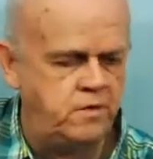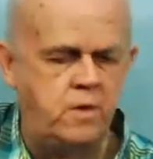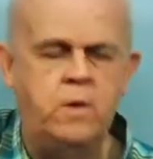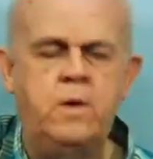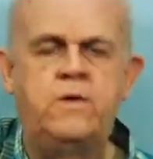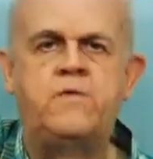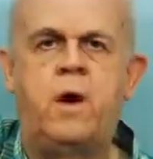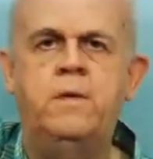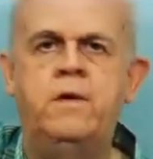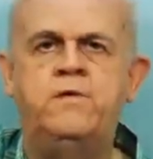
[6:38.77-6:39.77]
So we'll
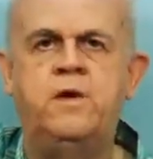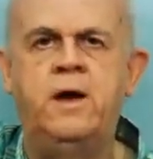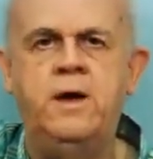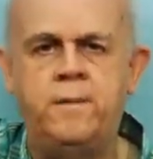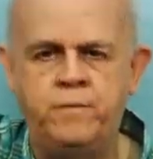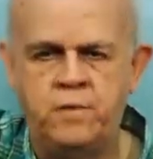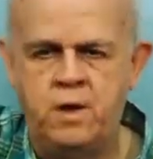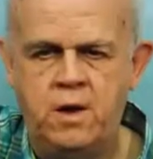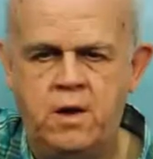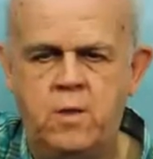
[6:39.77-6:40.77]
start with the G.
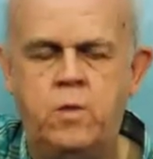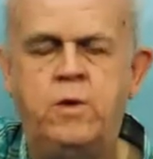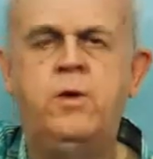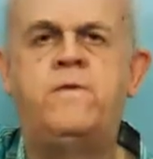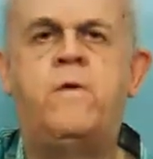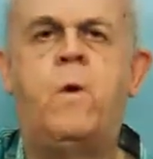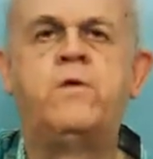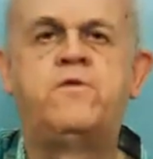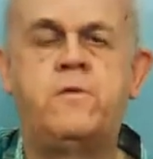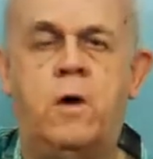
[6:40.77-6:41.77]
We'll do
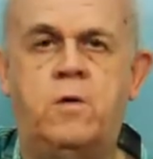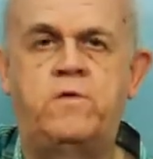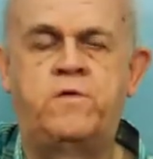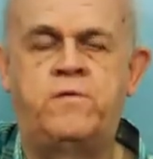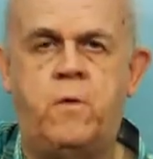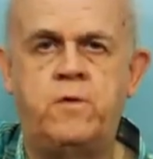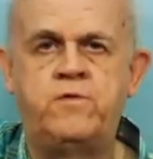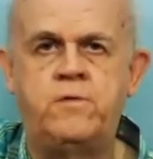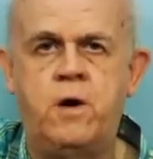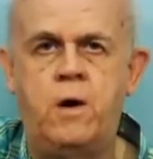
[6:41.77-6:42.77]
4 strokes, 4
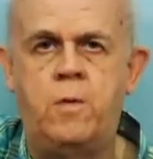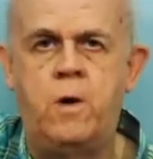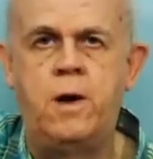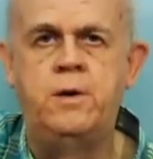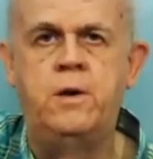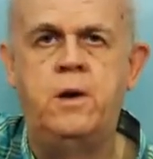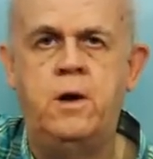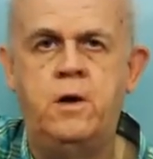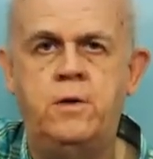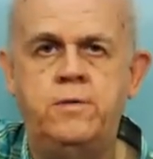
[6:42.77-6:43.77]
strums. 1,
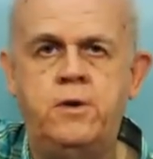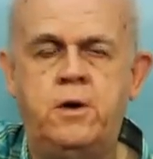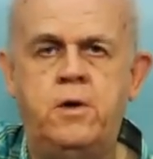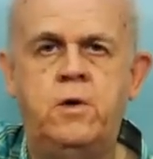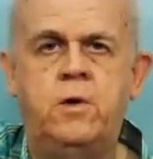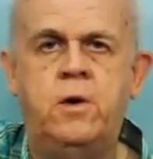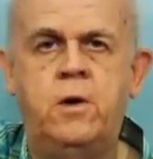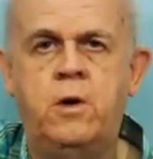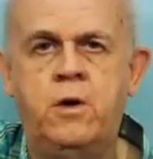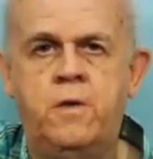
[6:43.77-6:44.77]
2,
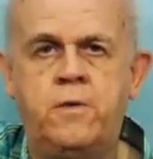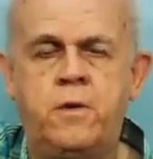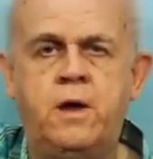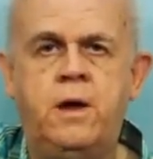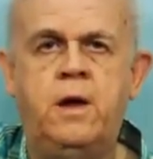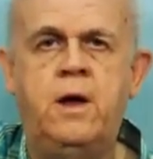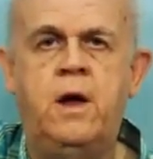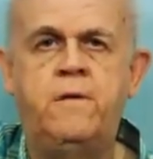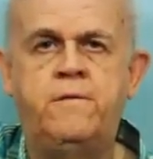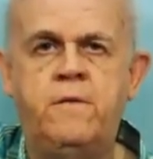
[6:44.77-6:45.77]
3.
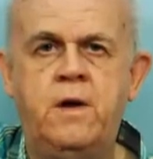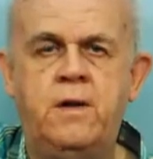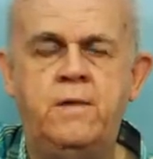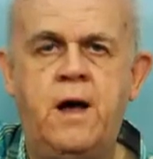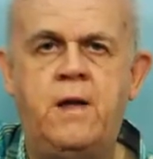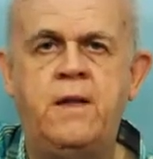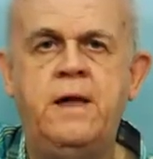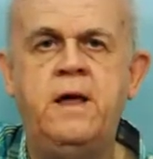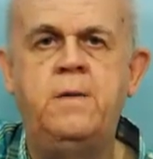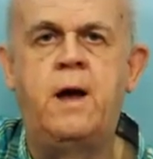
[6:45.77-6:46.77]
Now the
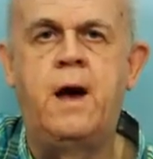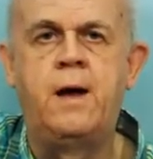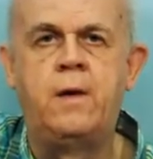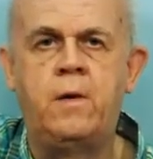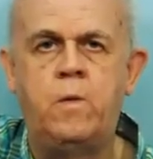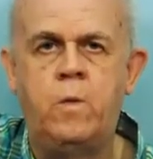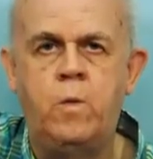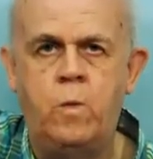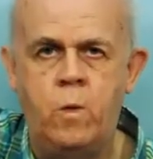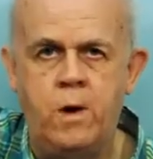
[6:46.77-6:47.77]
E minor.
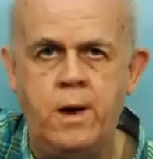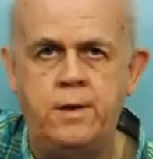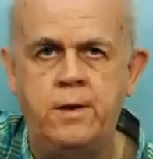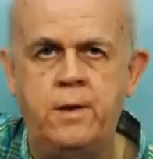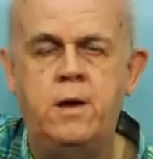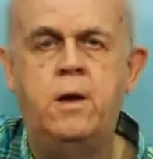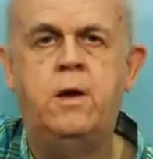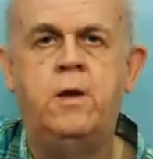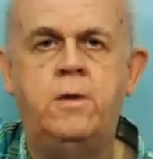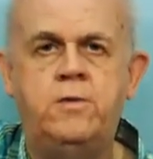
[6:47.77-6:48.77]
1,
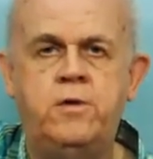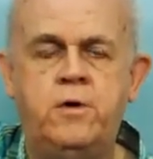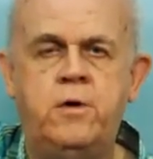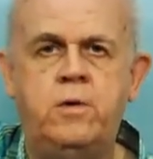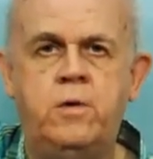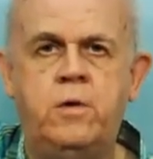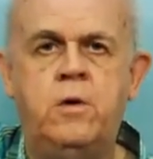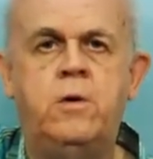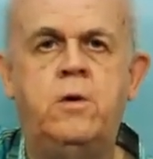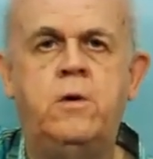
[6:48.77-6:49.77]
2,
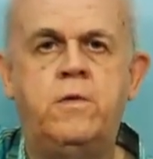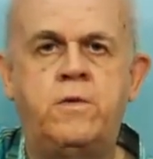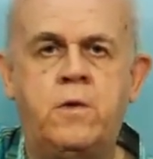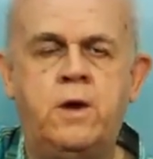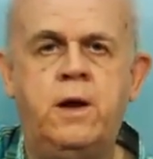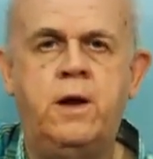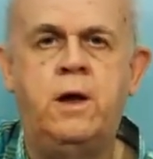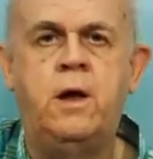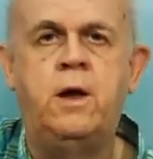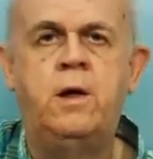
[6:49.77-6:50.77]
3,
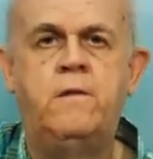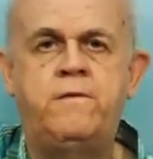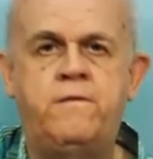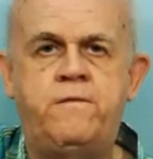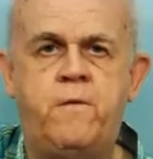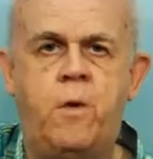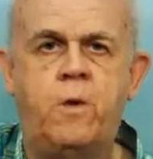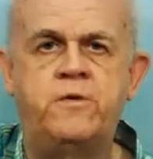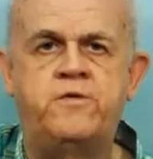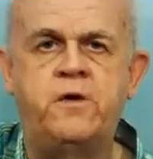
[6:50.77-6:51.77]

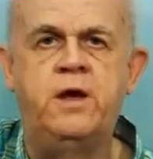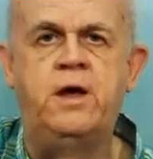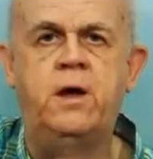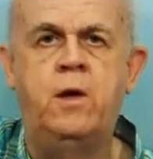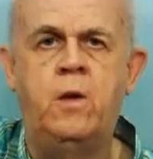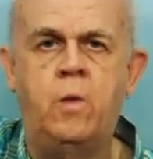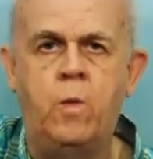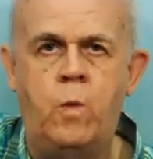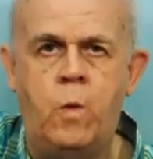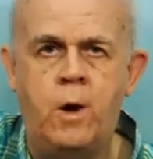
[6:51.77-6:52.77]
4. C.
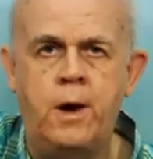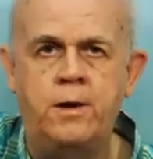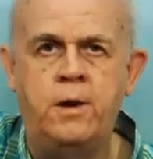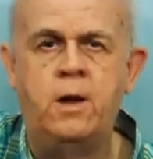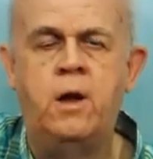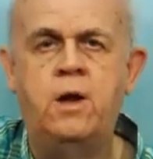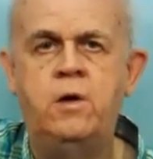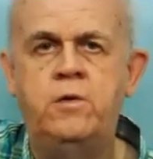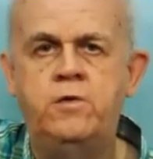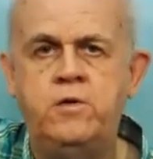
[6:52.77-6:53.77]
1,
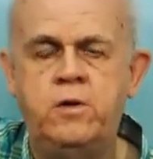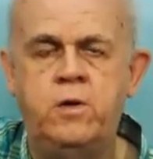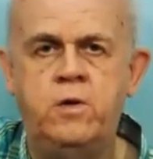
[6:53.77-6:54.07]
2,